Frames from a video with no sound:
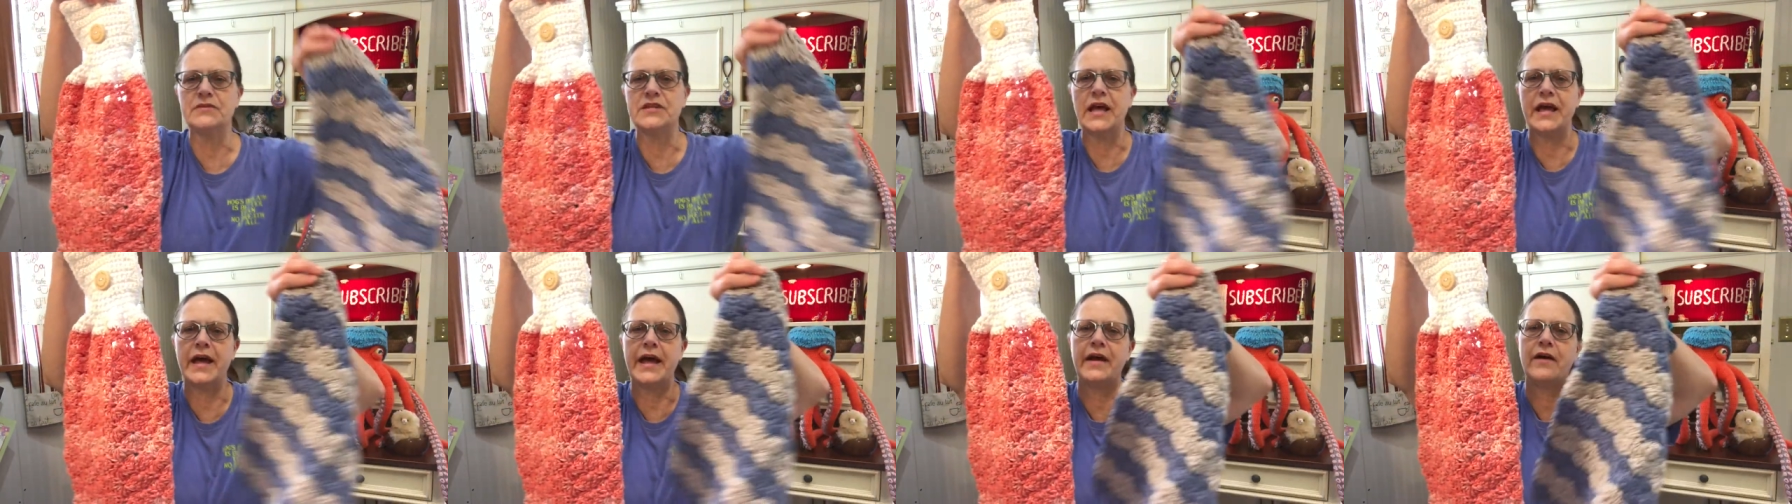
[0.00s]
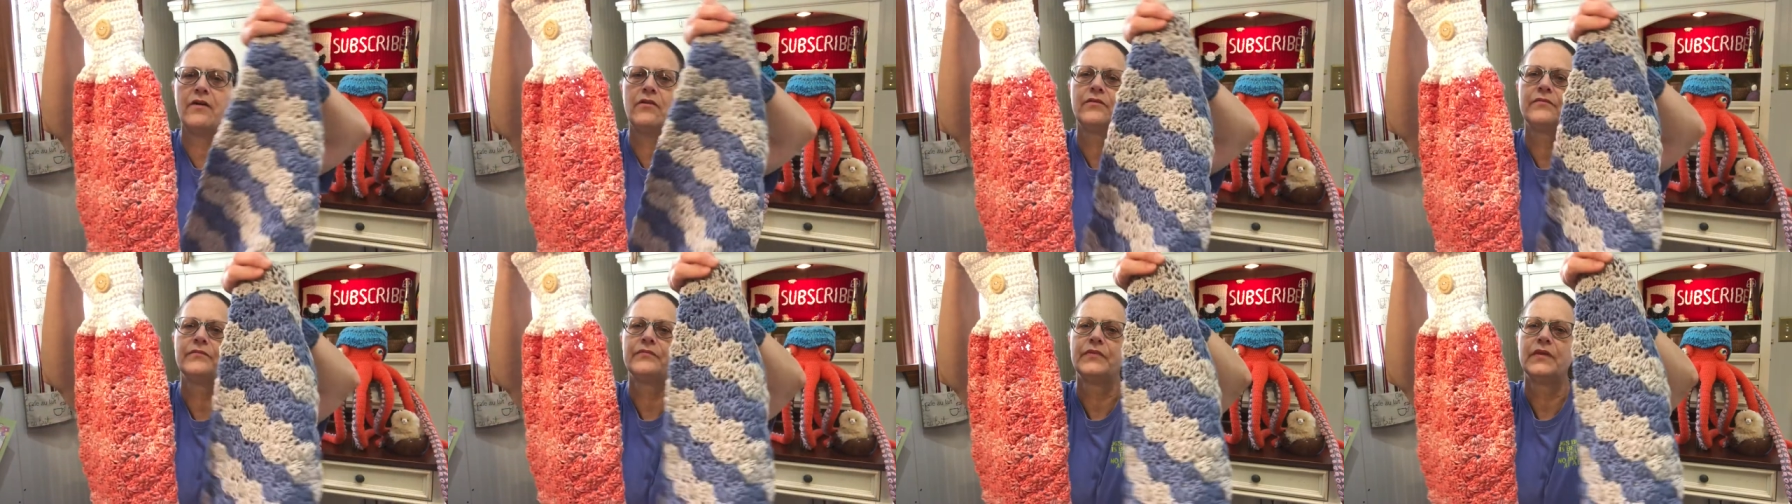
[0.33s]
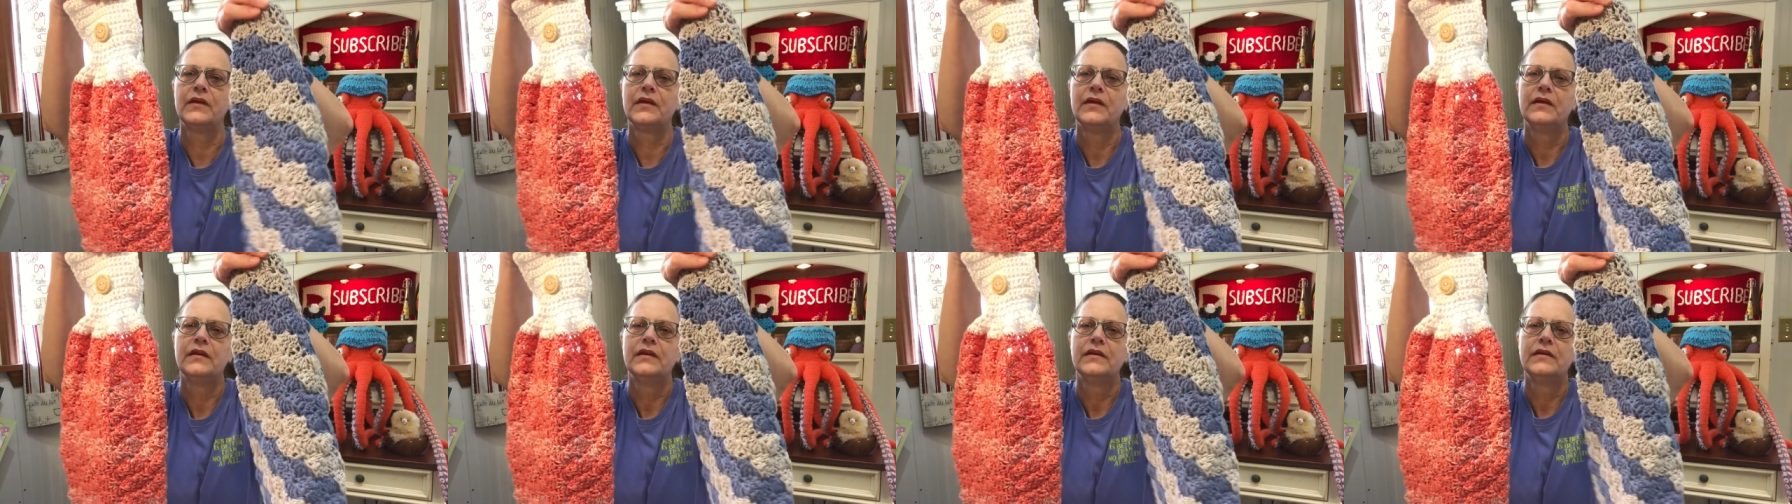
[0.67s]
towel,
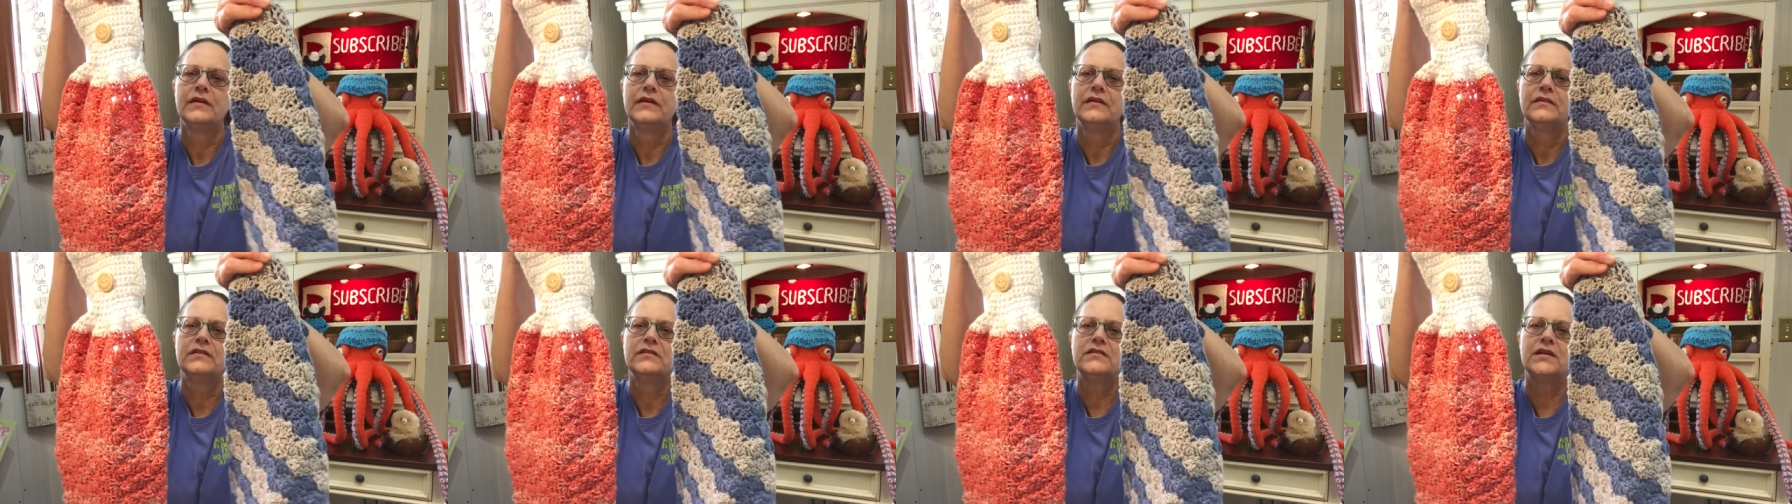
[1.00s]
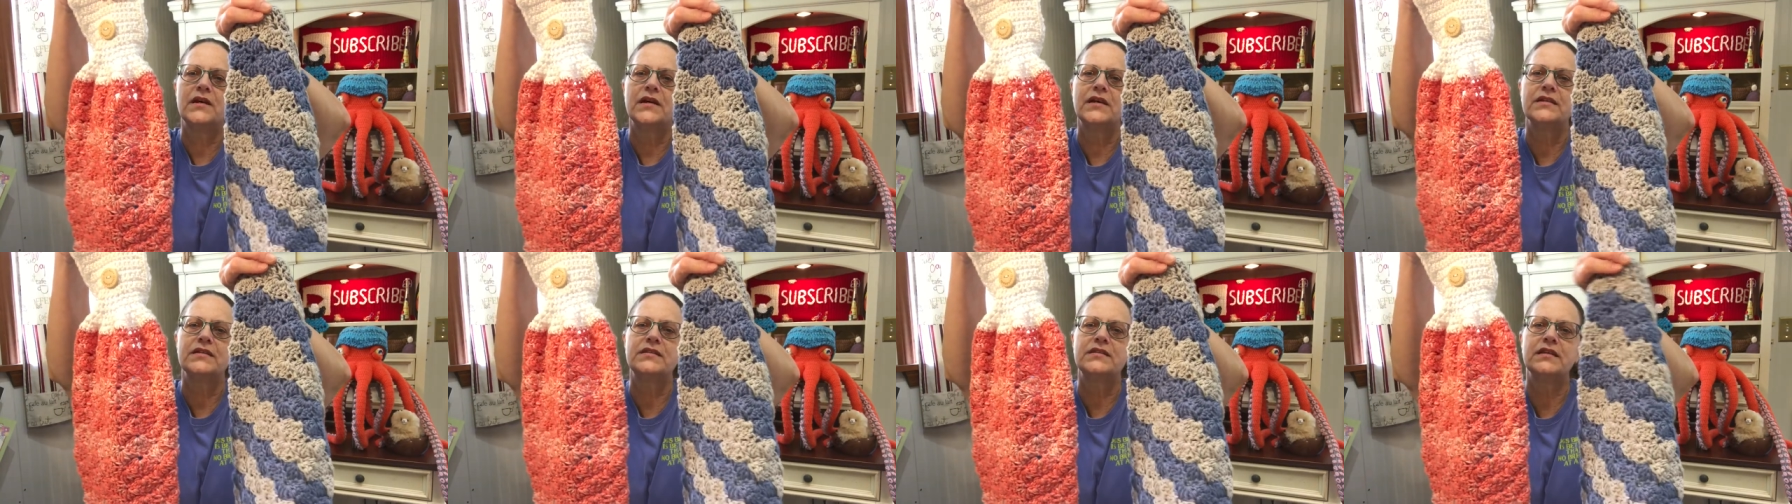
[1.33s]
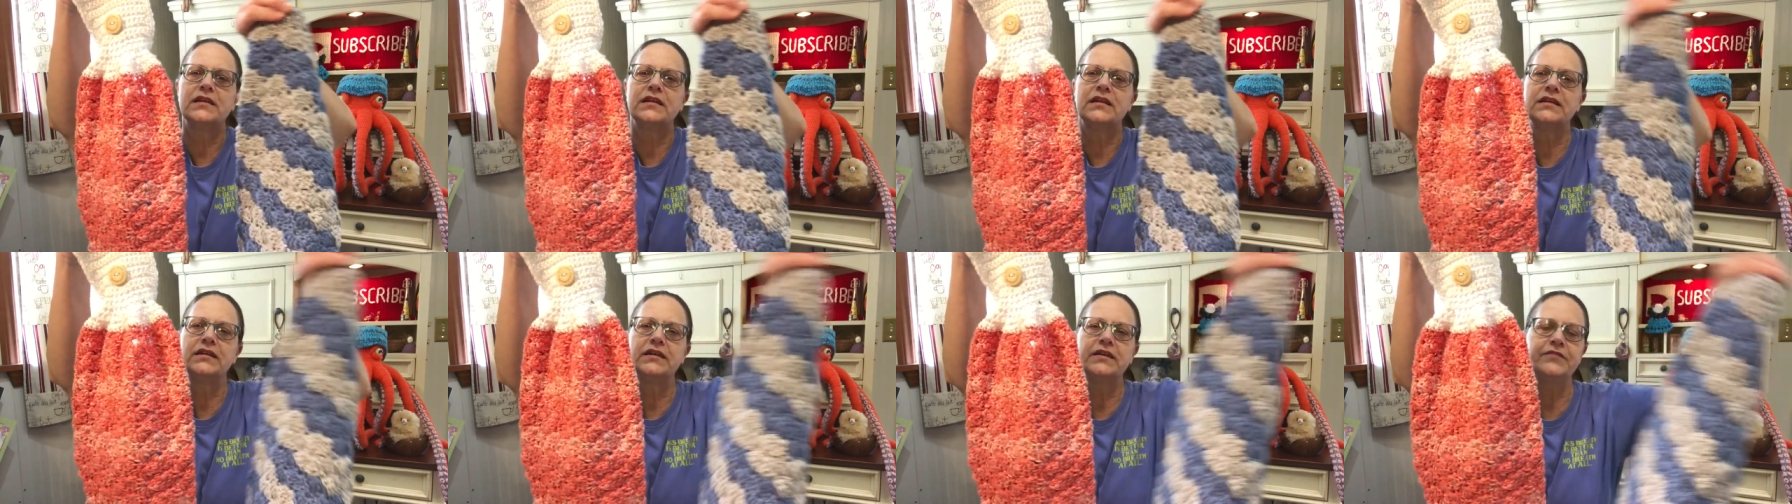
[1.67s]
just
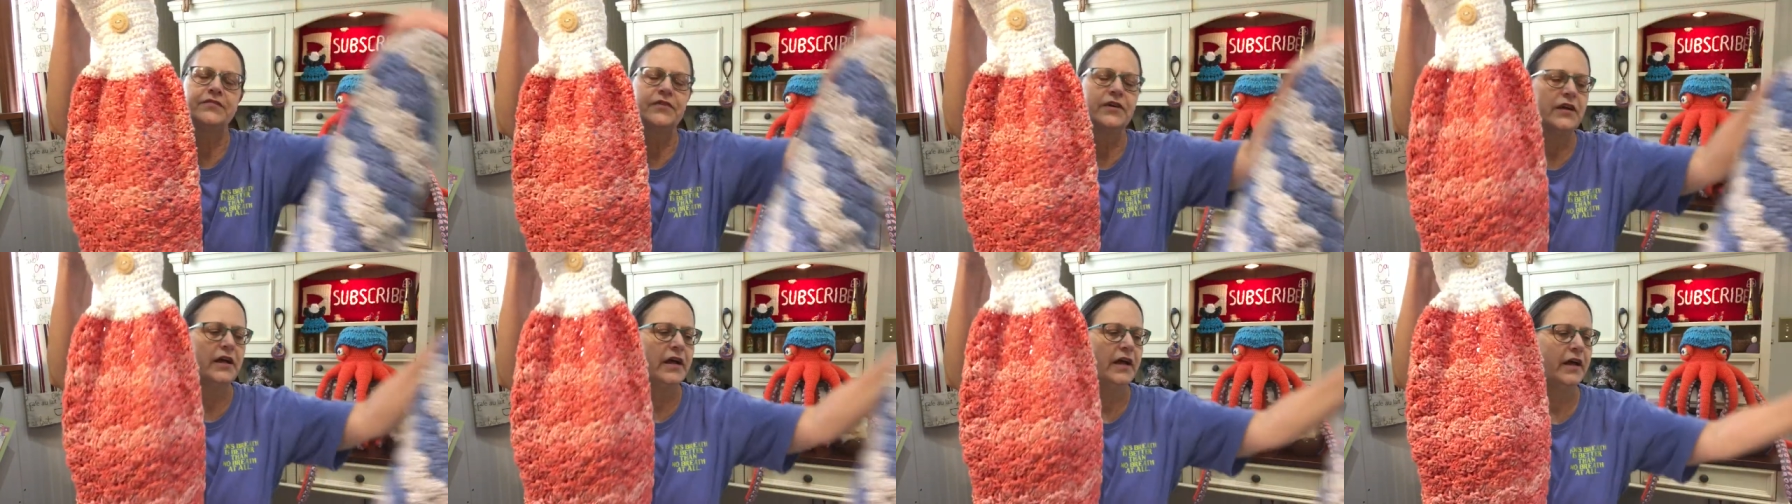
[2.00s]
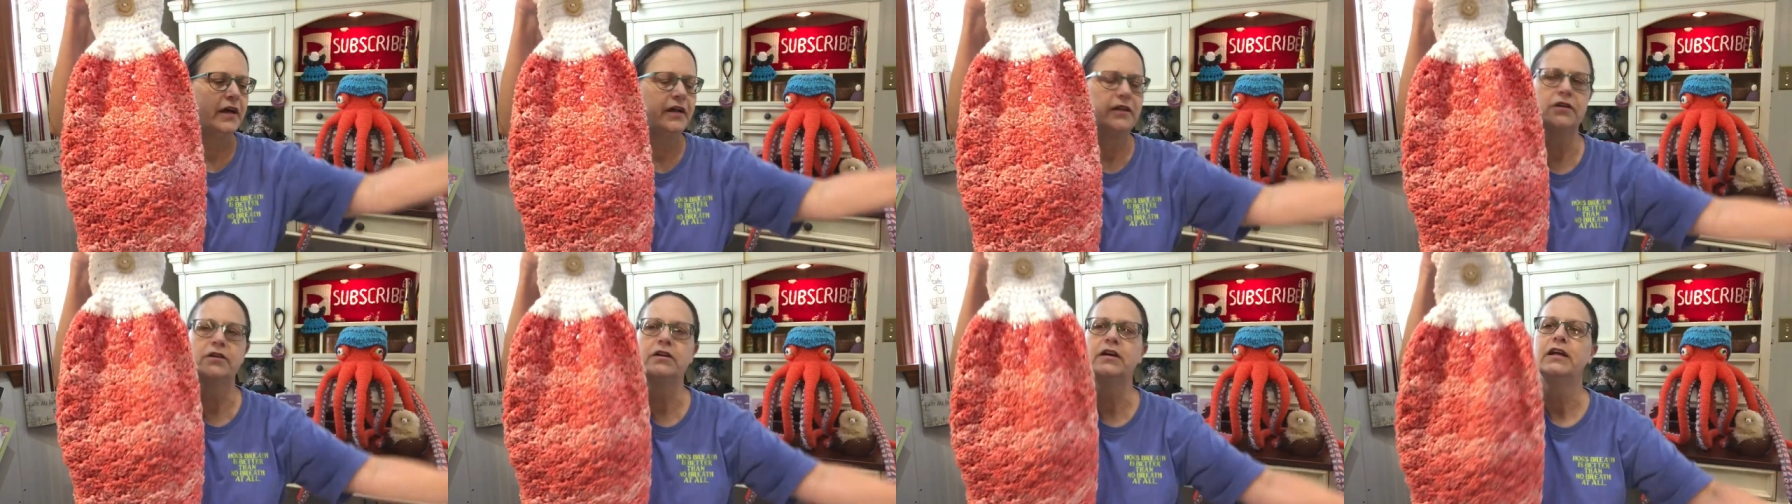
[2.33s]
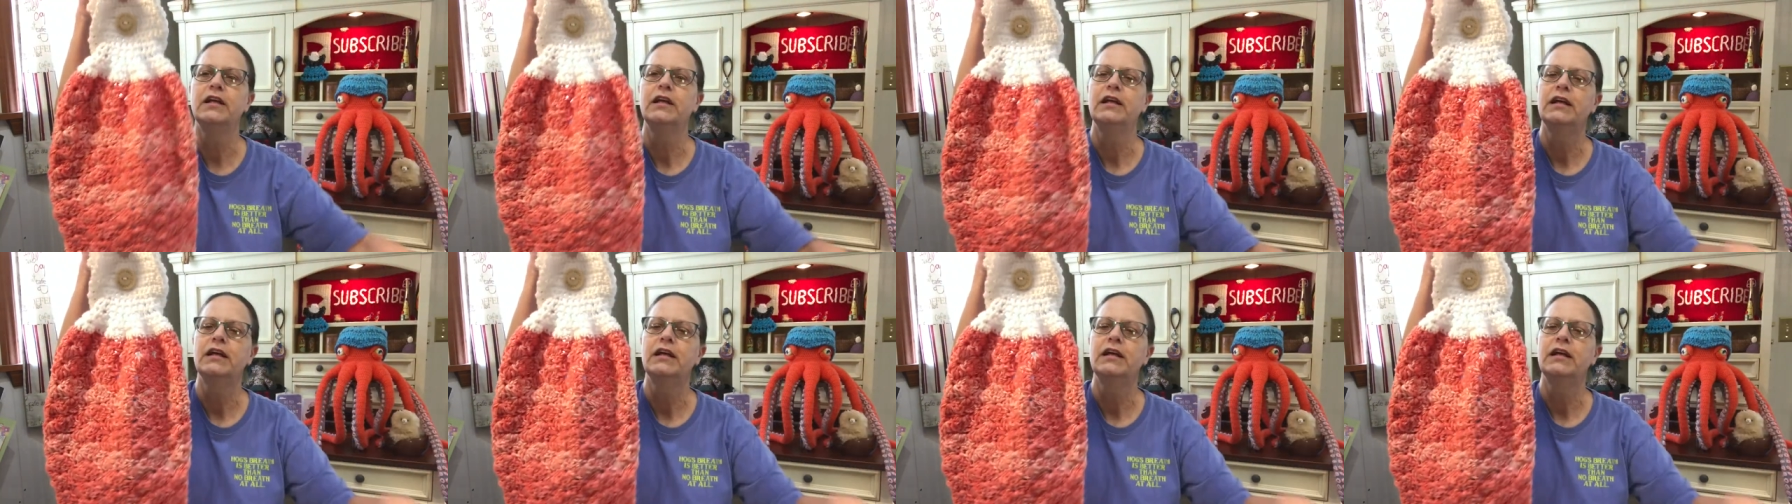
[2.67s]
in a different color.